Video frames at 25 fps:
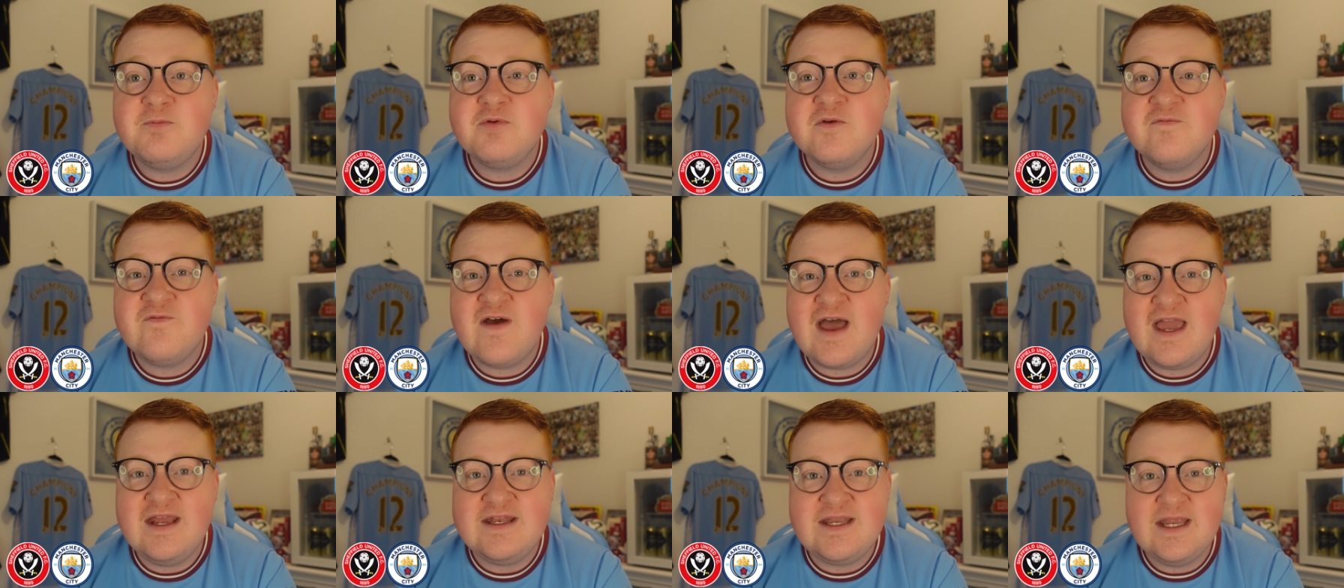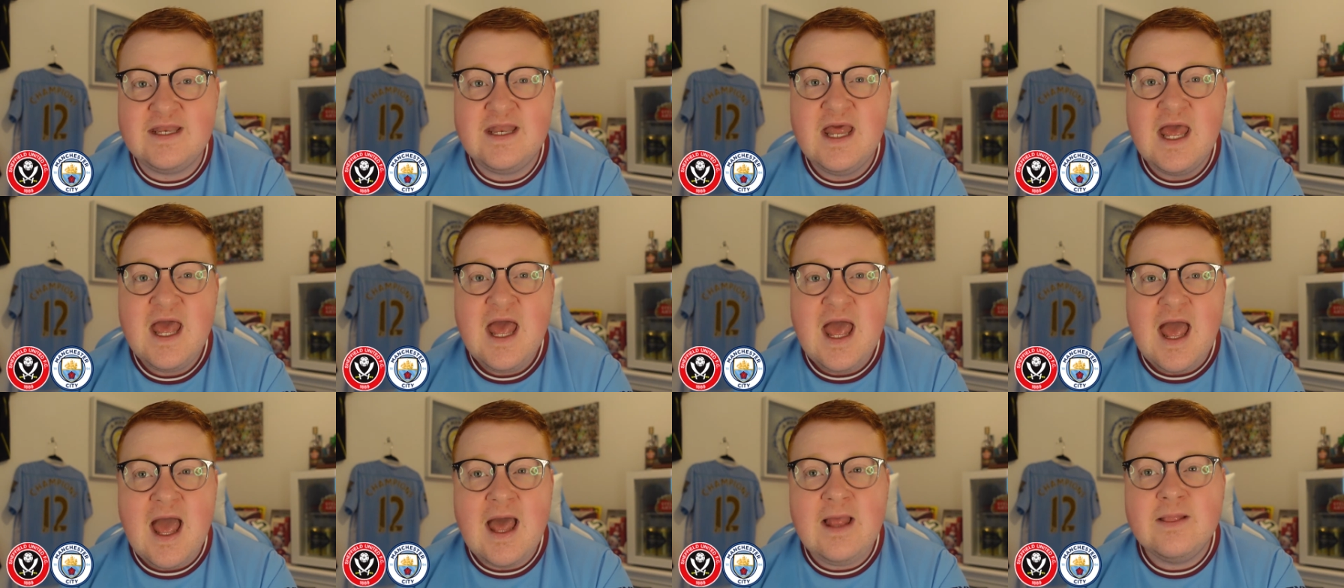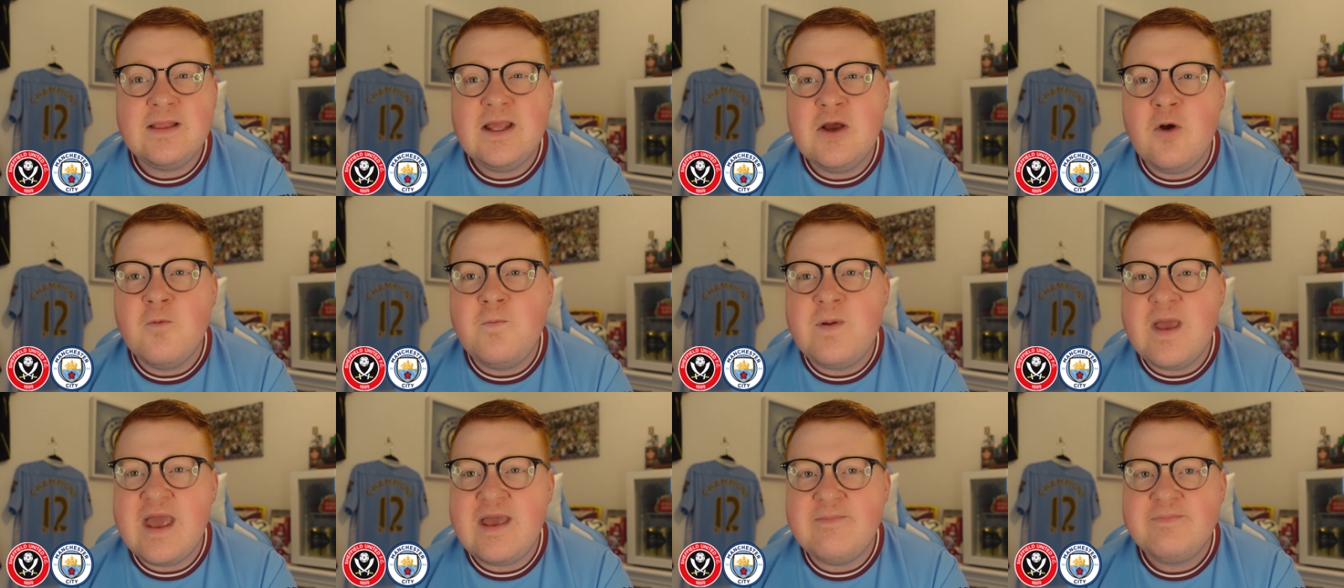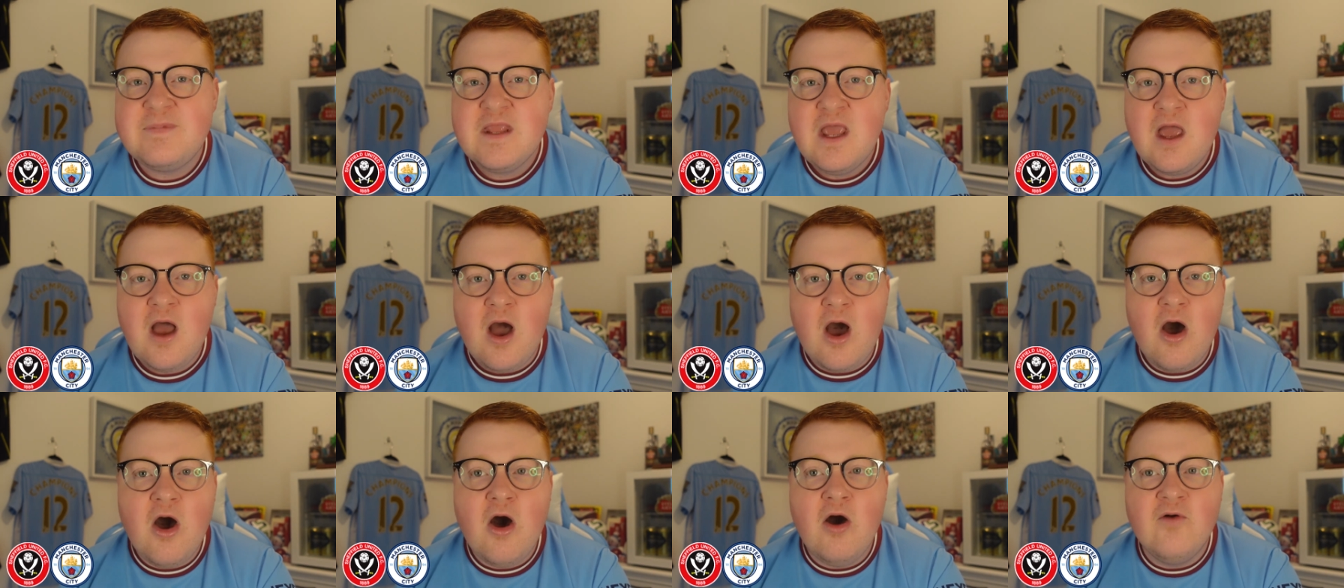providing a little bit
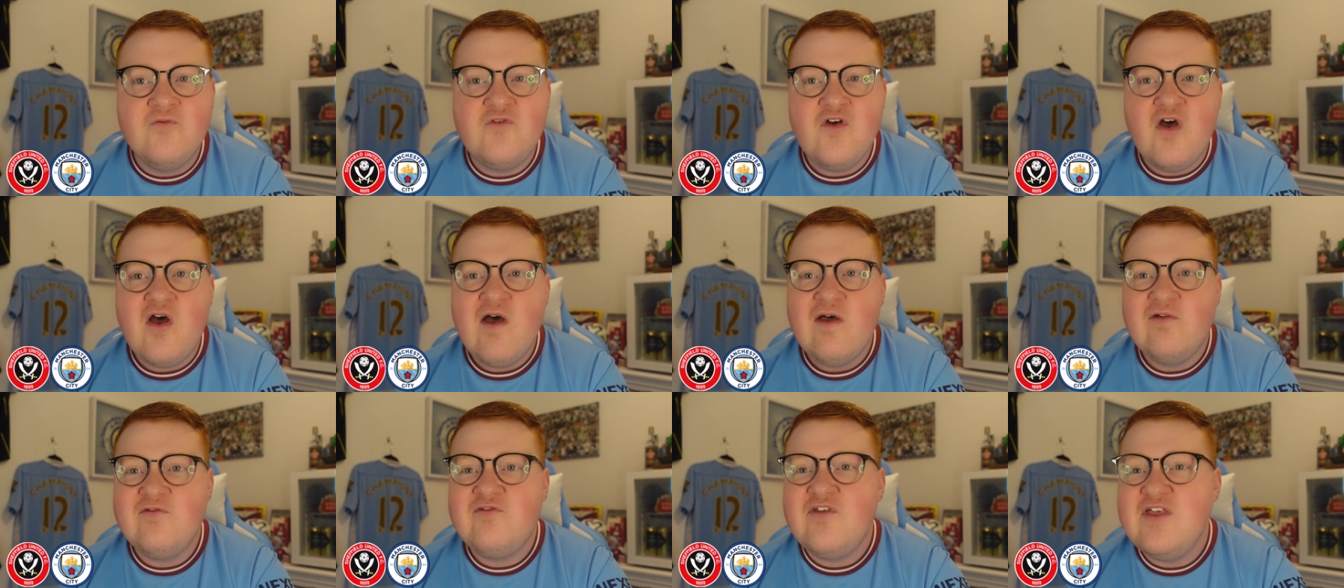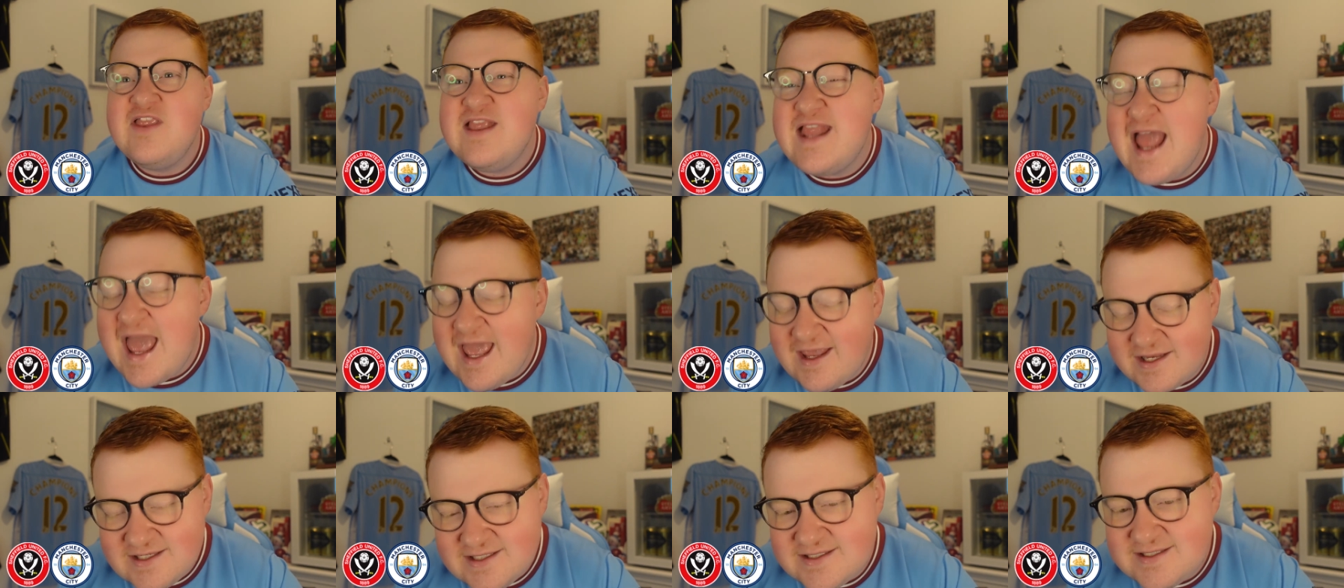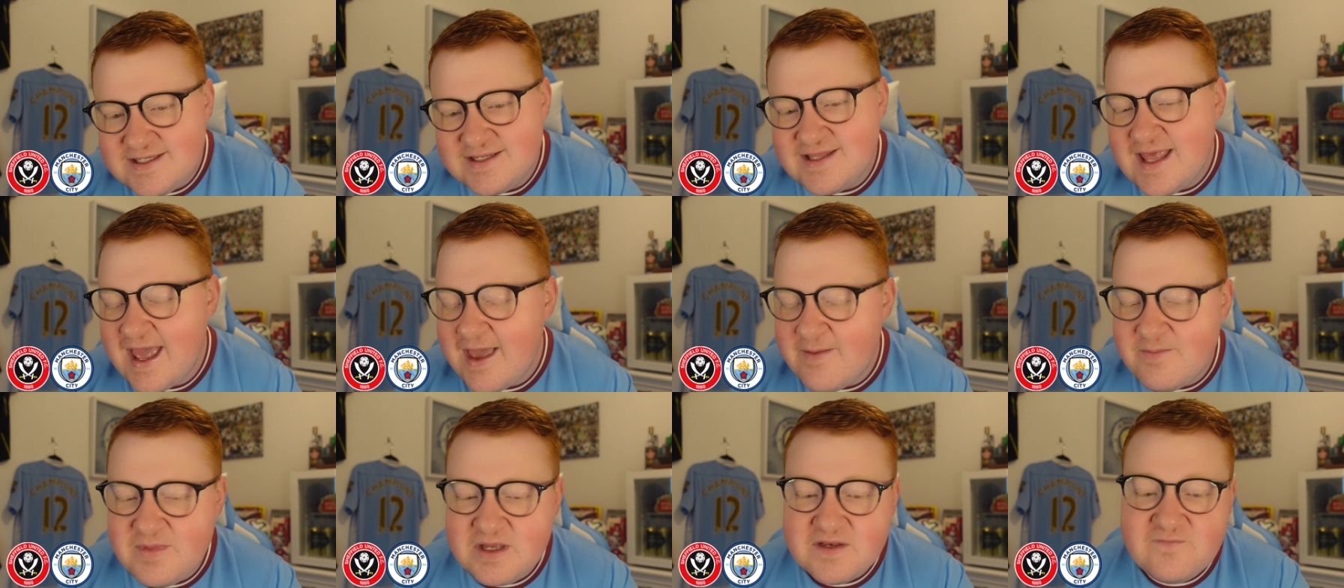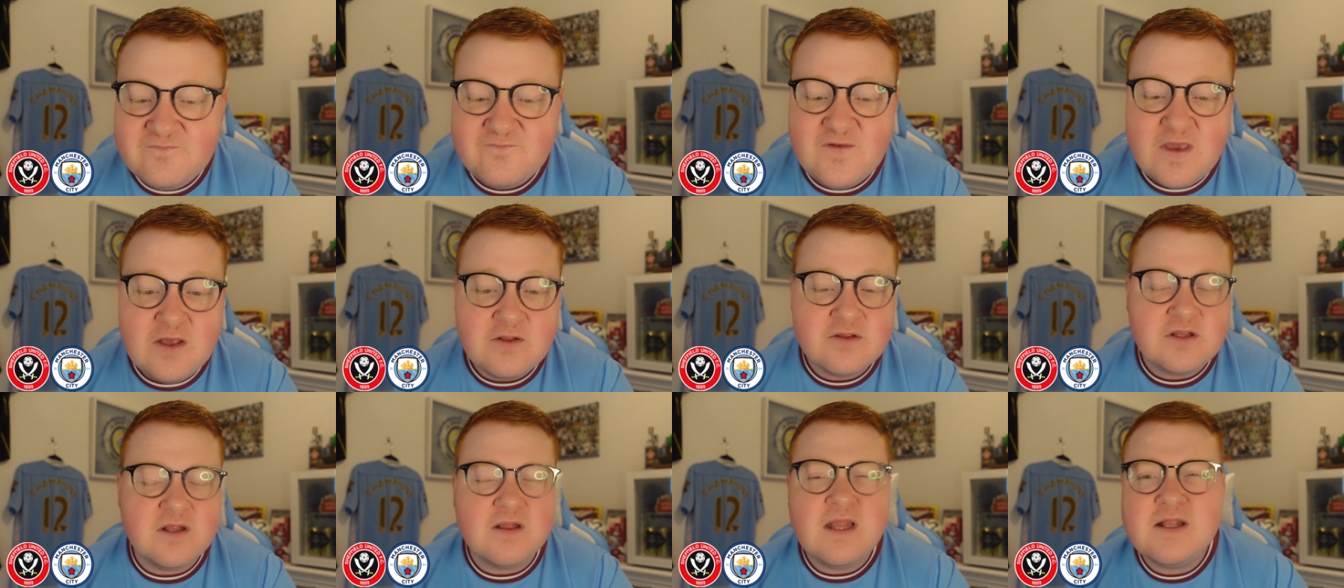of finesse to their
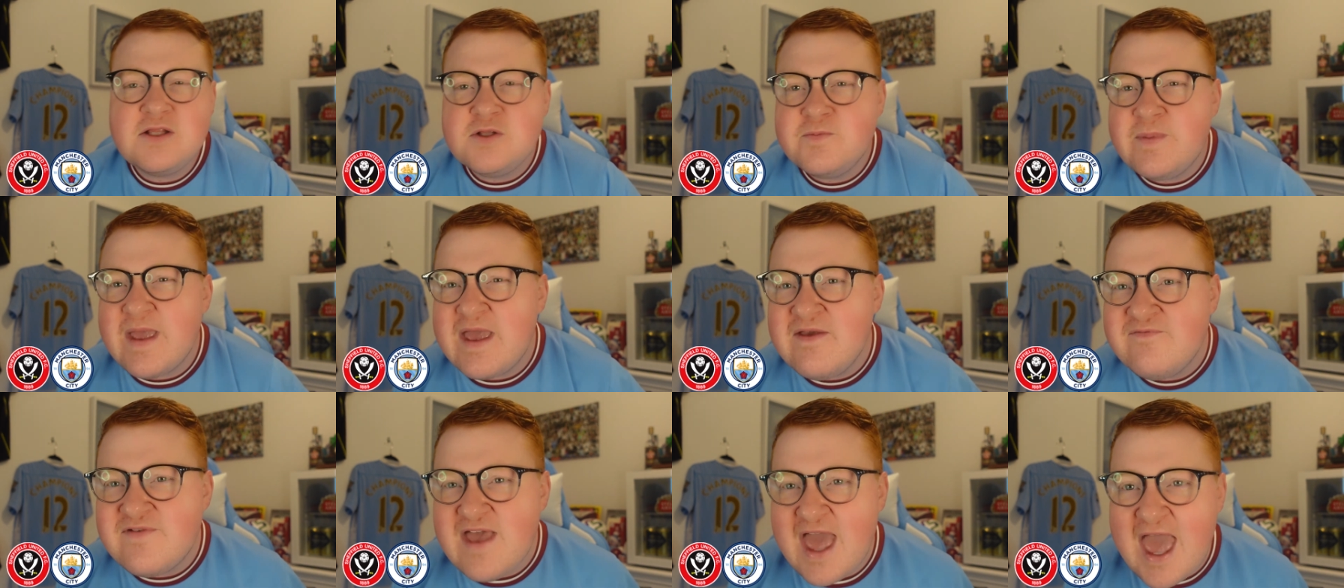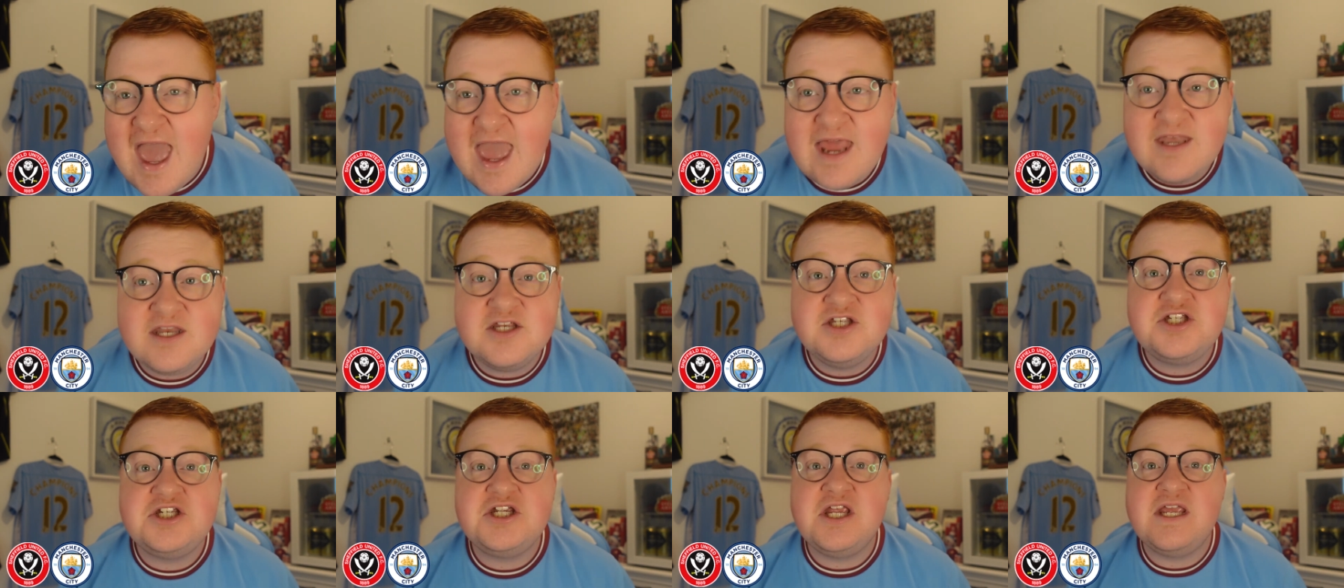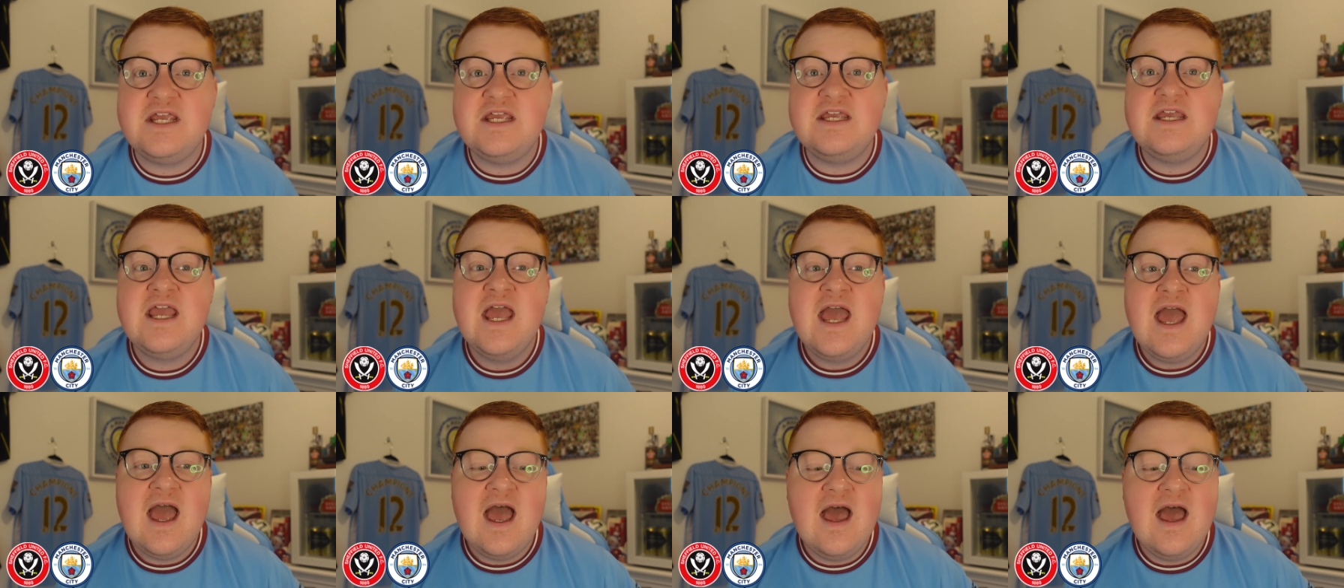midfield, a little bit of energy,